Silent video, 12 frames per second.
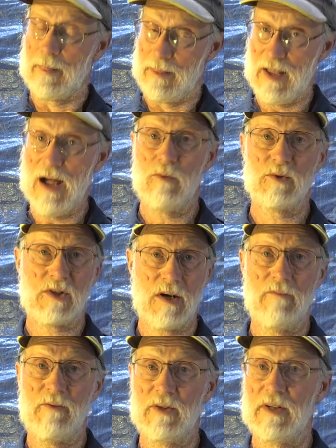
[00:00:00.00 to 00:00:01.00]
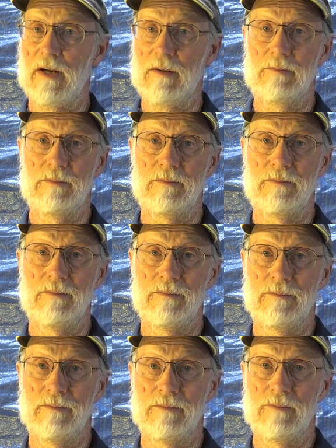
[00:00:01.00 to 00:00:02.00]
That was comfort to him.
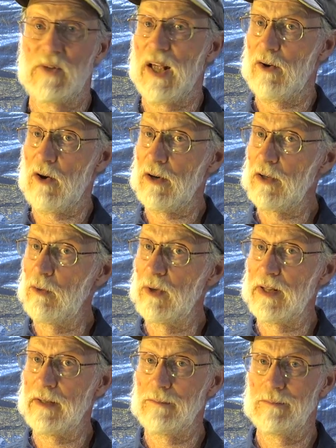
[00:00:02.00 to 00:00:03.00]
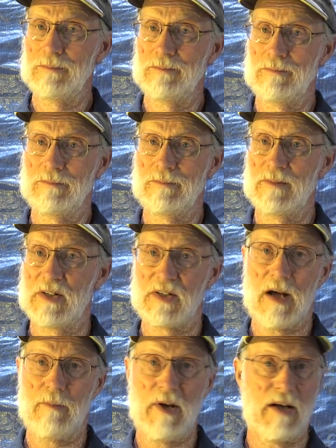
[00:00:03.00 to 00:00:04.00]
Can't argue with it. He's the
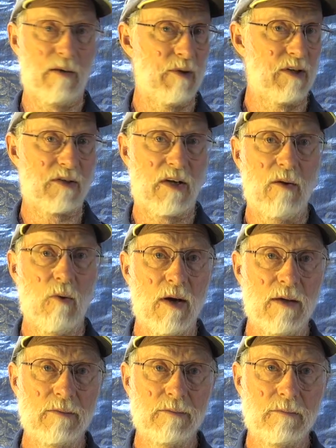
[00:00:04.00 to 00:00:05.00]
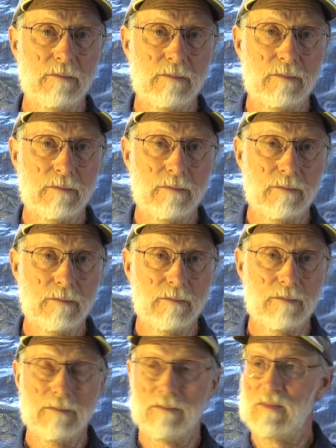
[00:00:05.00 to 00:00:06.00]
guy paying the bills anyway.
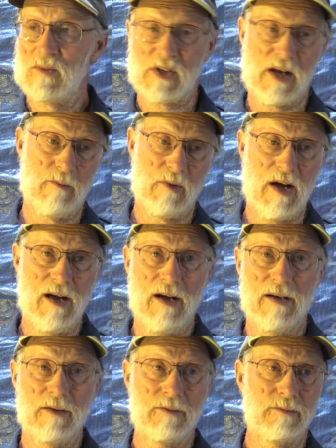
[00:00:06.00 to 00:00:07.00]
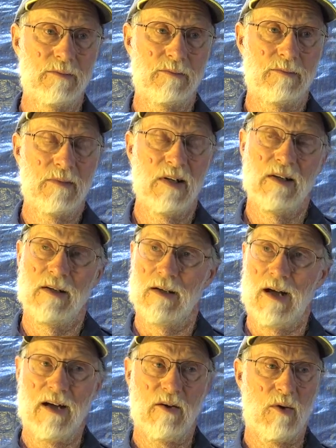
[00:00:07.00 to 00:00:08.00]
Same guy,
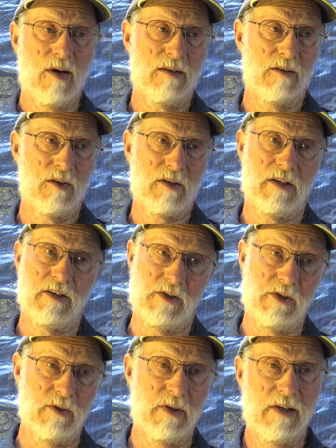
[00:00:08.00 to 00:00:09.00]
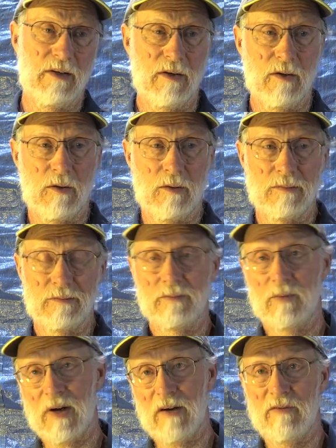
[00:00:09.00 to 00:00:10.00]
I go out and look at his unit, you know,
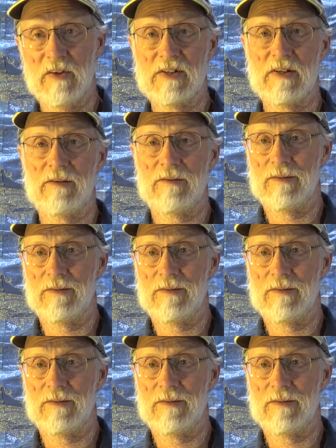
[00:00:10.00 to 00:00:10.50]
when I visit